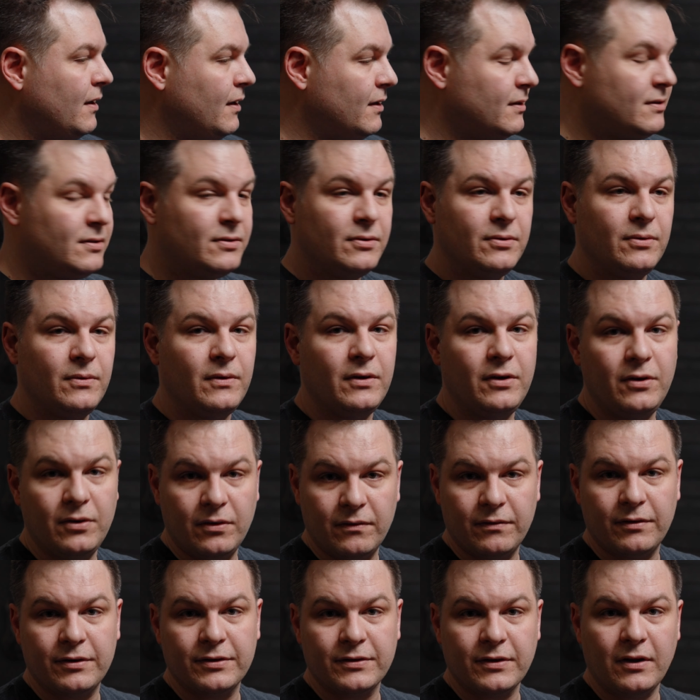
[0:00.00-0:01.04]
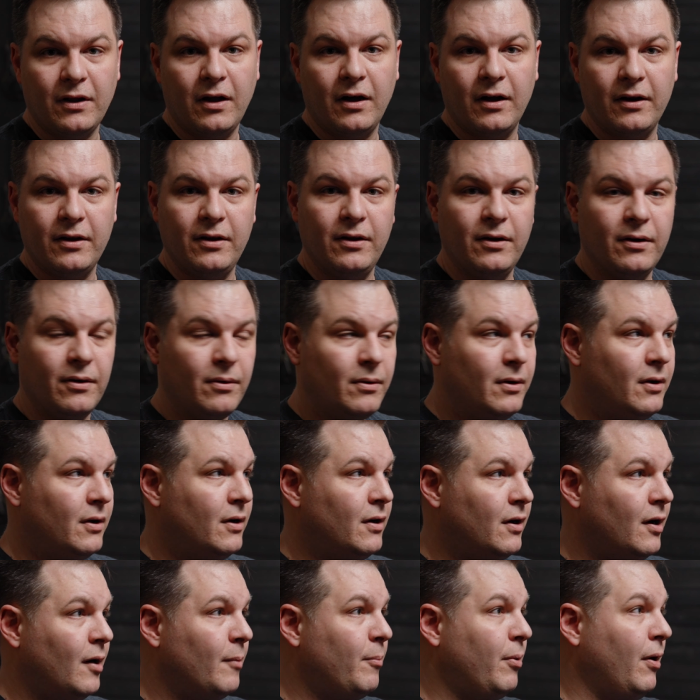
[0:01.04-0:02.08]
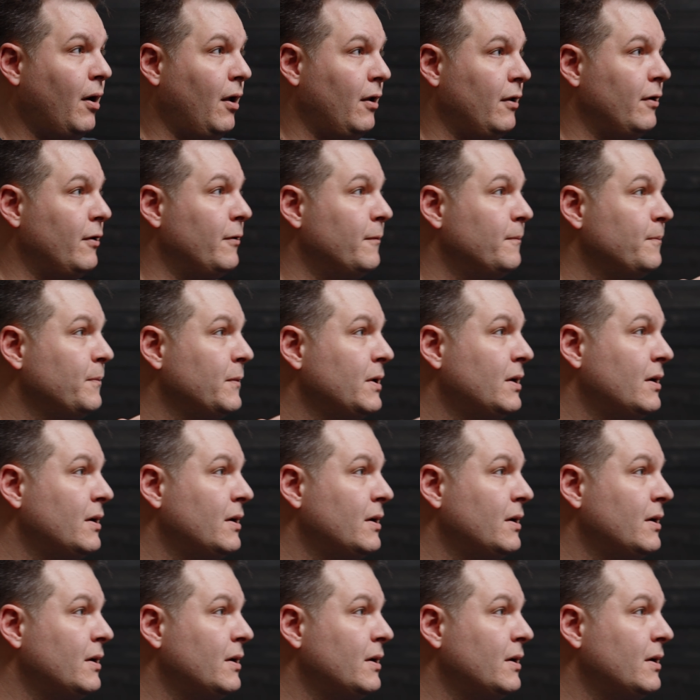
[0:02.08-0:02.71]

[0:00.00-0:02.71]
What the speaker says: into Universal Audio Apollo.